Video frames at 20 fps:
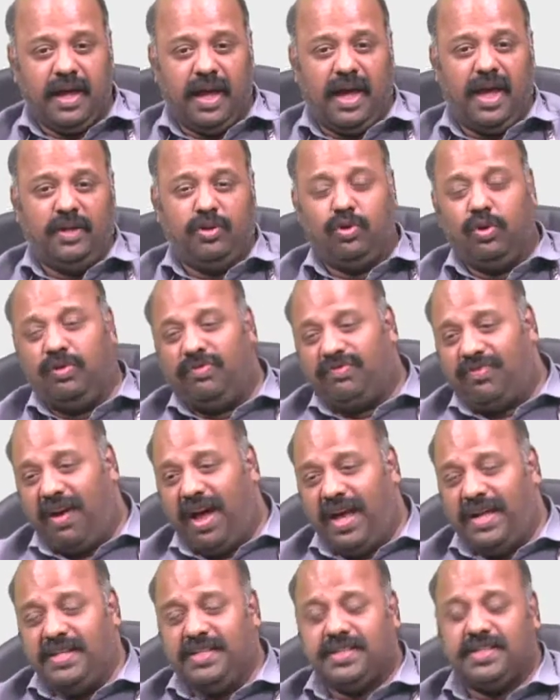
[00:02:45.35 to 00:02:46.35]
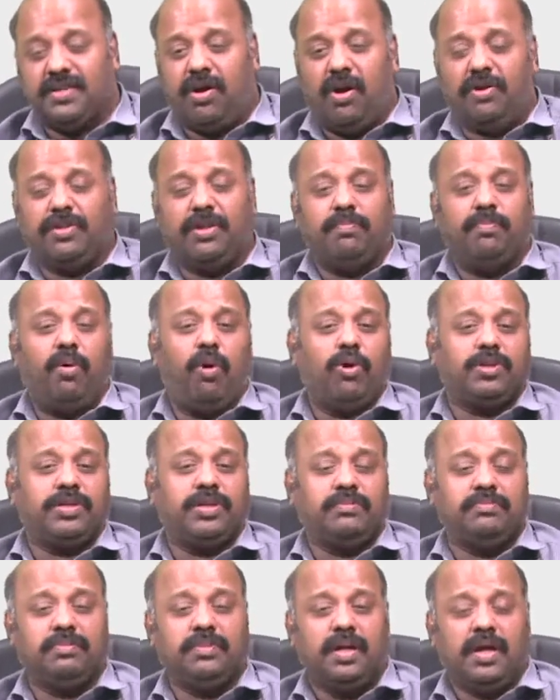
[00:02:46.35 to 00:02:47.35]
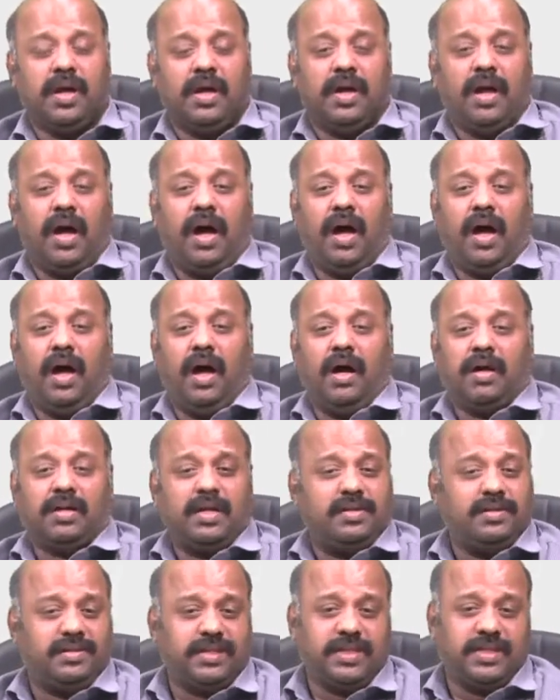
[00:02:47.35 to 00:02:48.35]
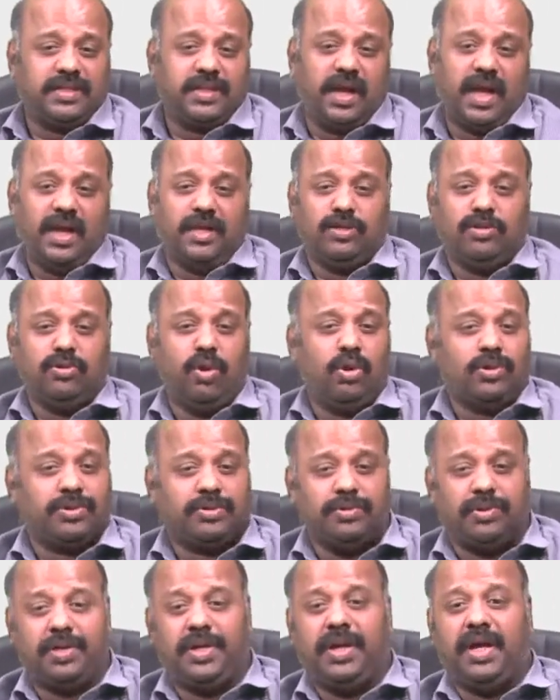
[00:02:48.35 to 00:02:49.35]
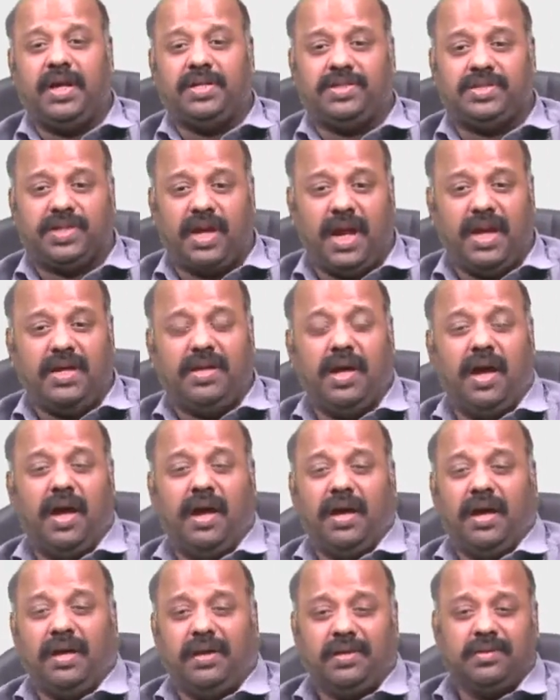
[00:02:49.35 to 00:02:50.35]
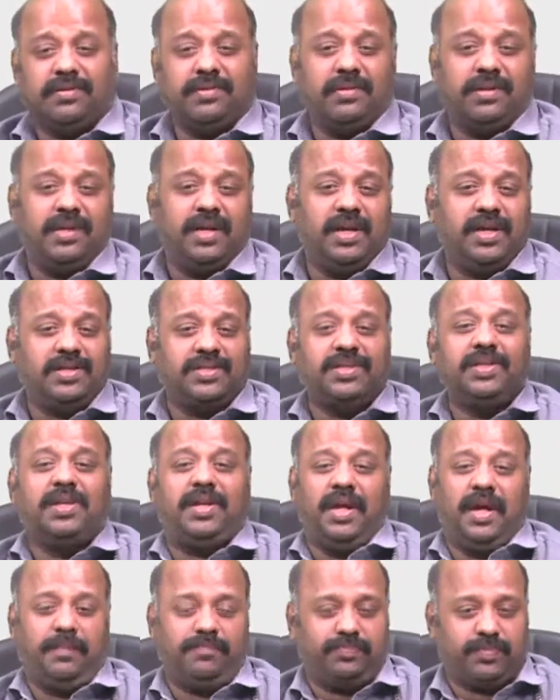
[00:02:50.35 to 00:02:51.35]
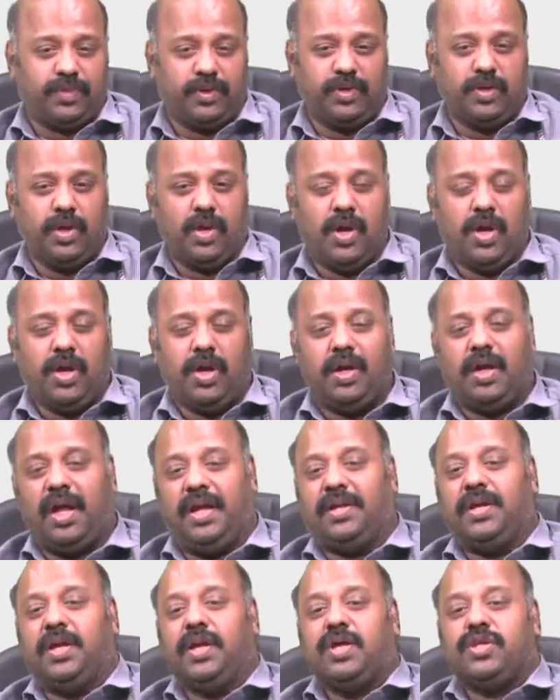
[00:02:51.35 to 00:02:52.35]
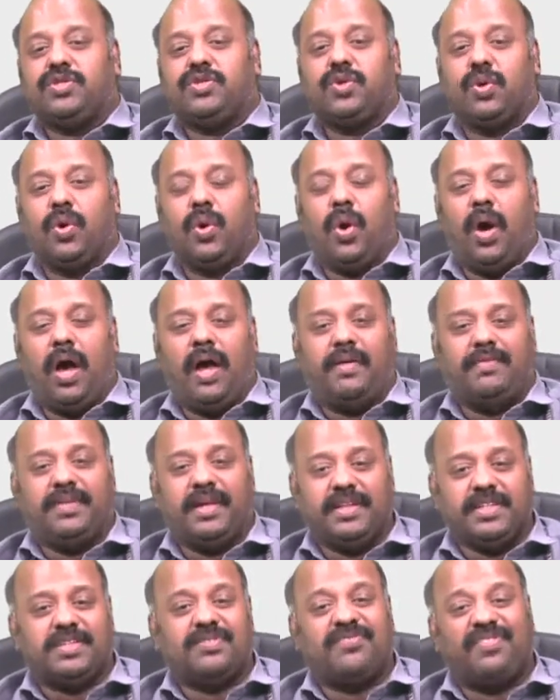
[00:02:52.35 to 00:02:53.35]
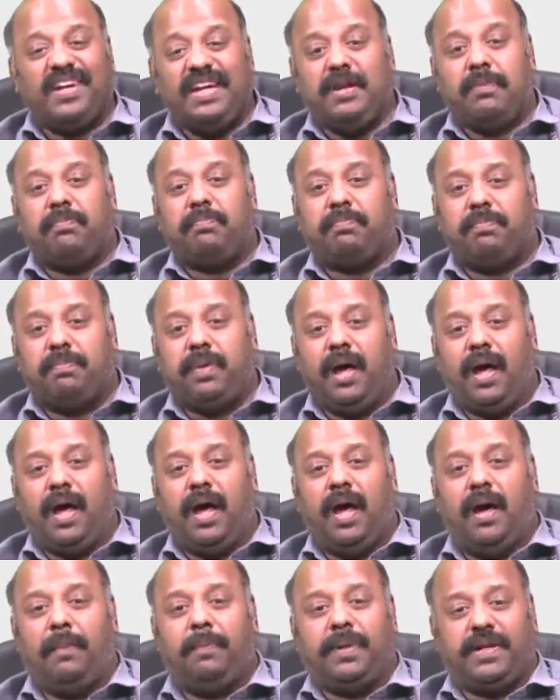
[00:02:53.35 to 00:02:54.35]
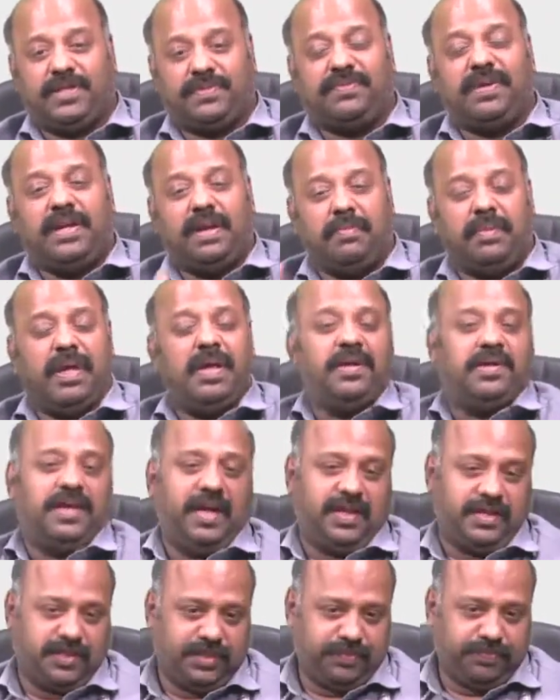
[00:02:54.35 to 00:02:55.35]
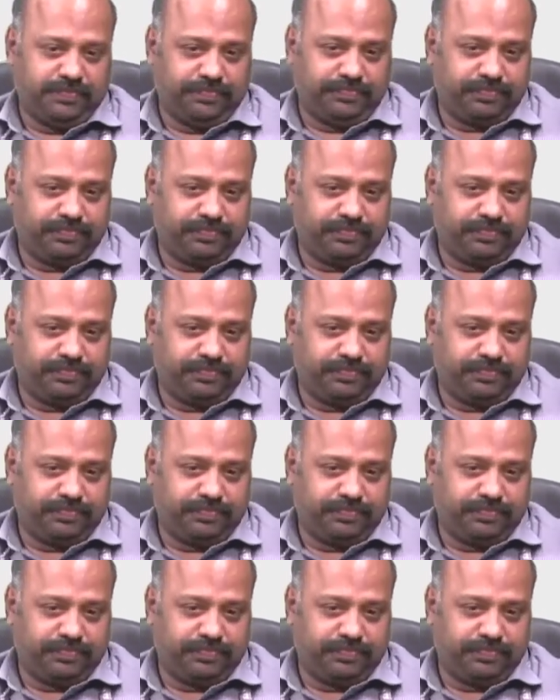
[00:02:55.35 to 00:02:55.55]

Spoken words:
And you will find on the bottom countries like North Korea, China, Eritrea, Syria. Right. So that is freedom, Press Freedom Index.